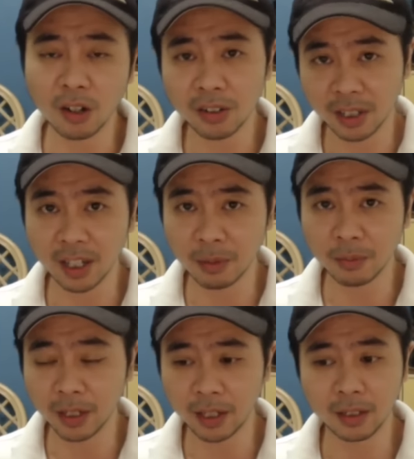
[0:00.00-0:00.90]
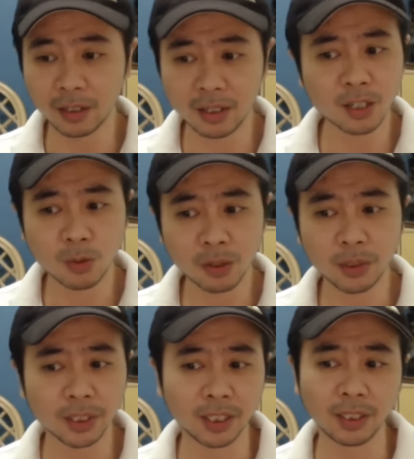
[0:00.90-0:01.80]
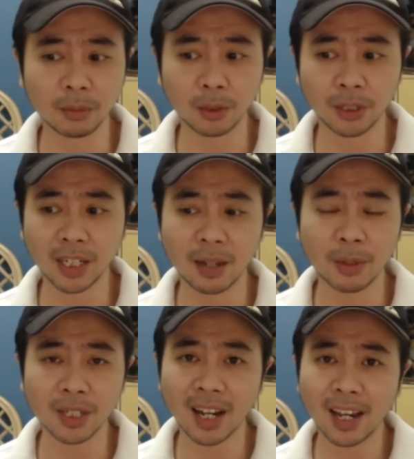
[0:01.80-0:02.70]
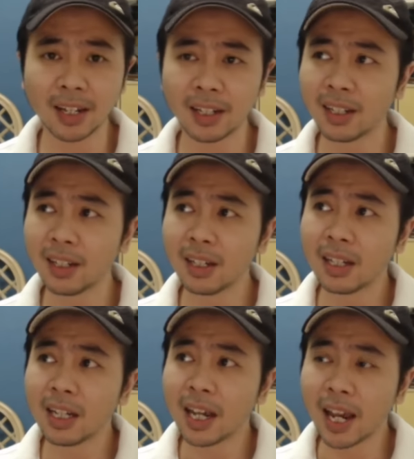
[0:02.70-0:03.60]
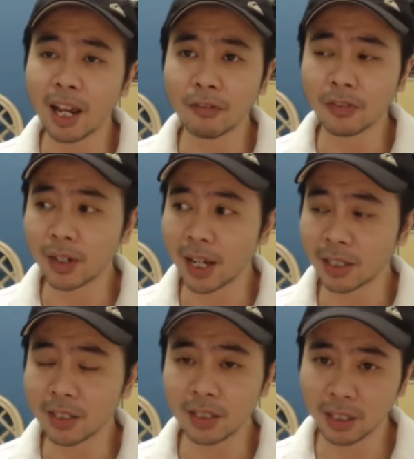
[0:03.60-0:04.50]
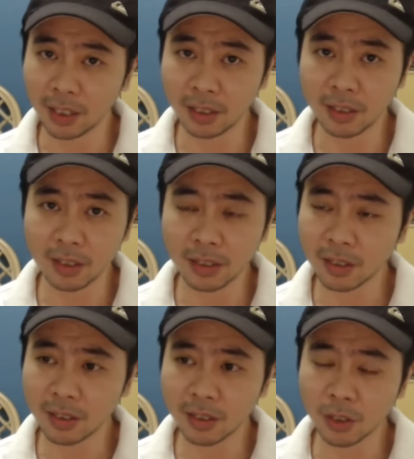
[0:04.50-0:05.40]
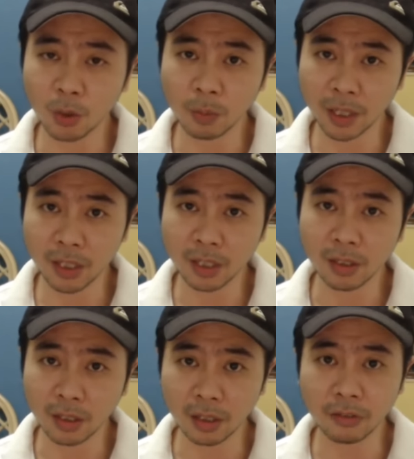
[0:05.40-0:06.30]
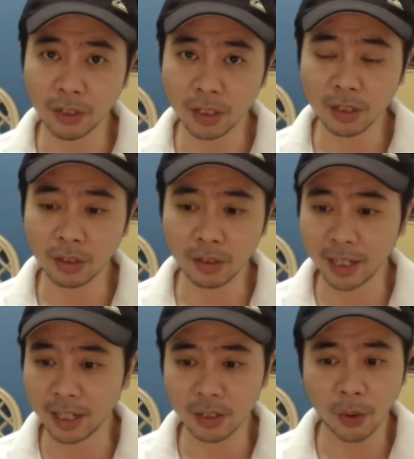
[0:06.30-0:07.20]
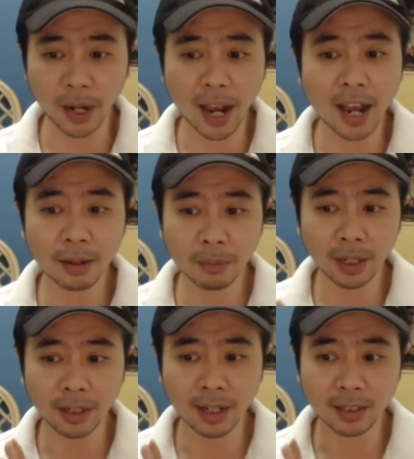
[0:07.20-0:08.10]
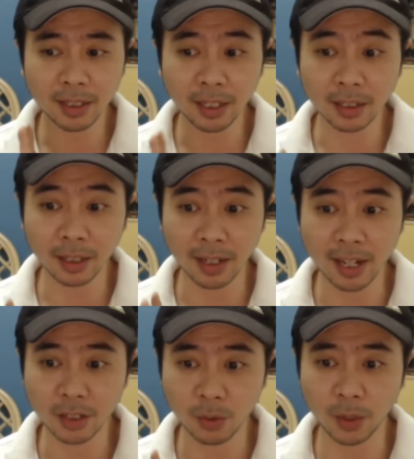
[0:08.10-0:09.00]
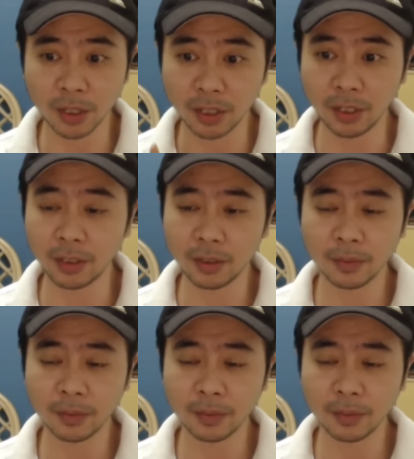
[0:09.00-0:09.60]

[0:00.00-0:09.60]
on them and this one will deal more damage, I have not seen so much difference on that. So I may not take the last one here.